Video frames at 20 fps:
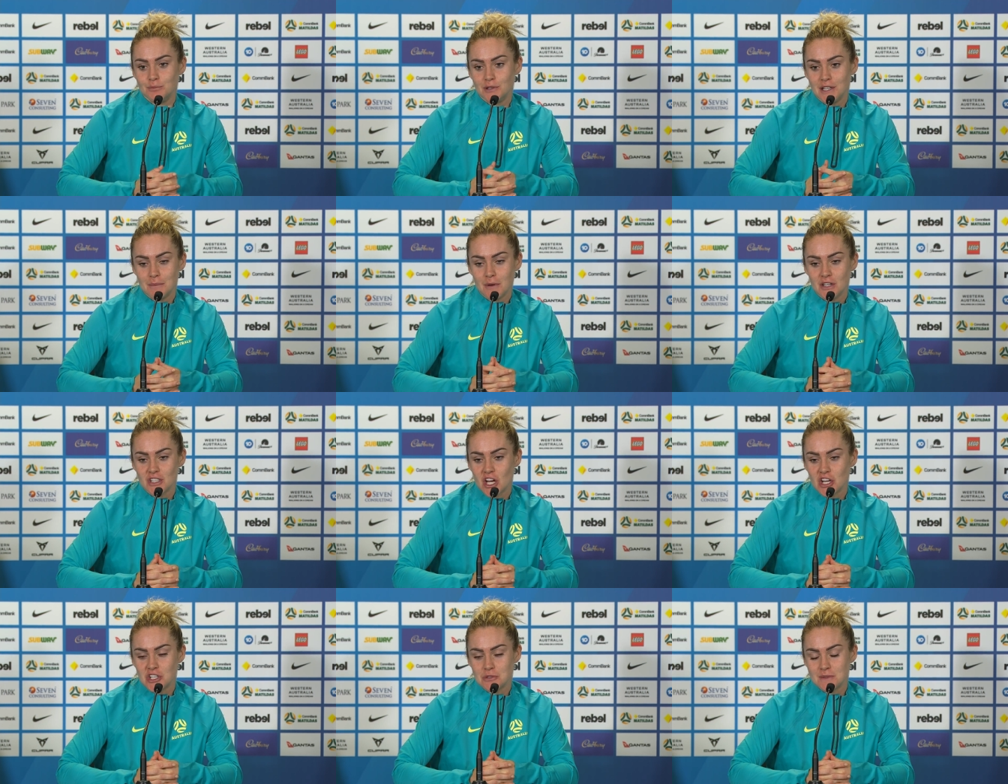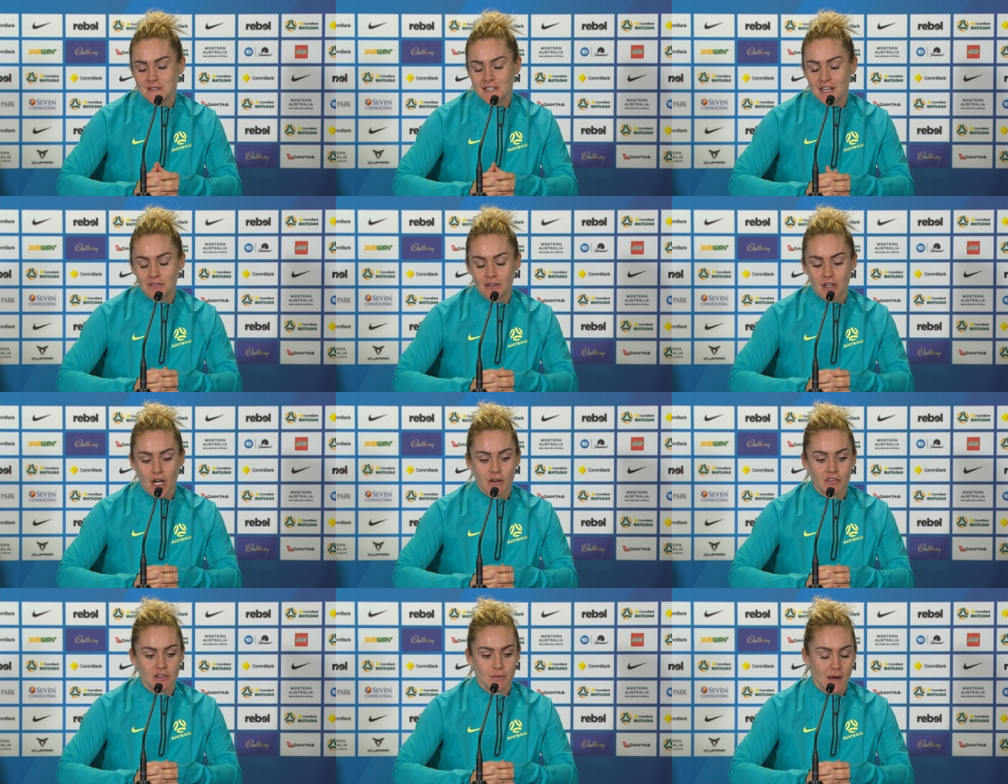pretty much one hundred percent
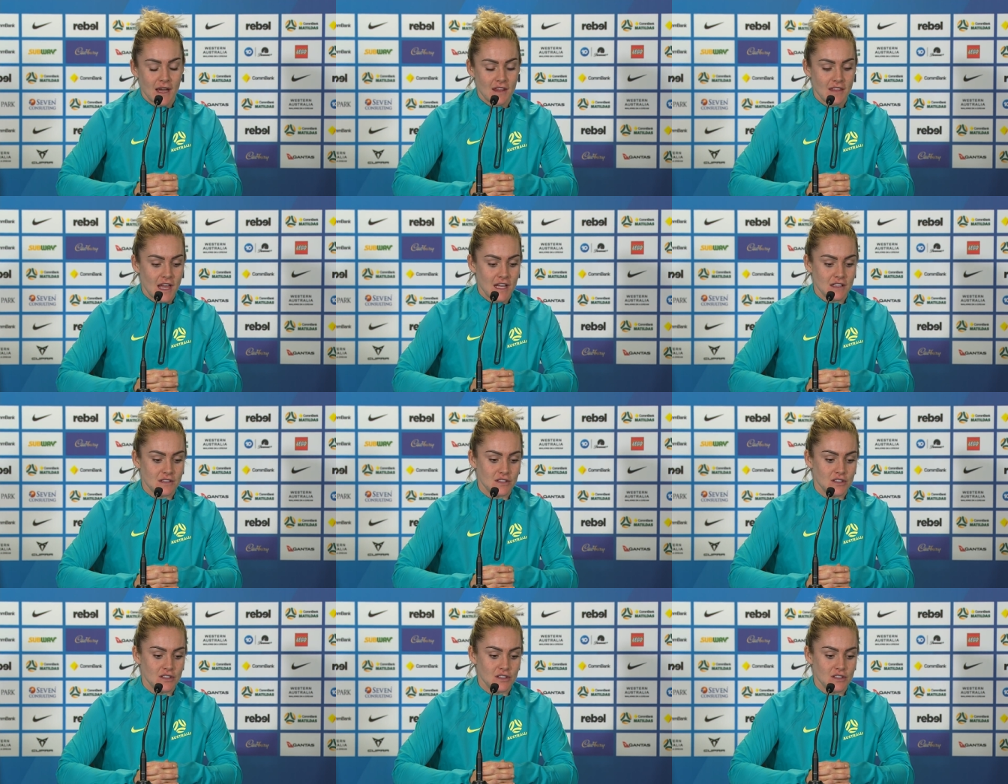recovered by then.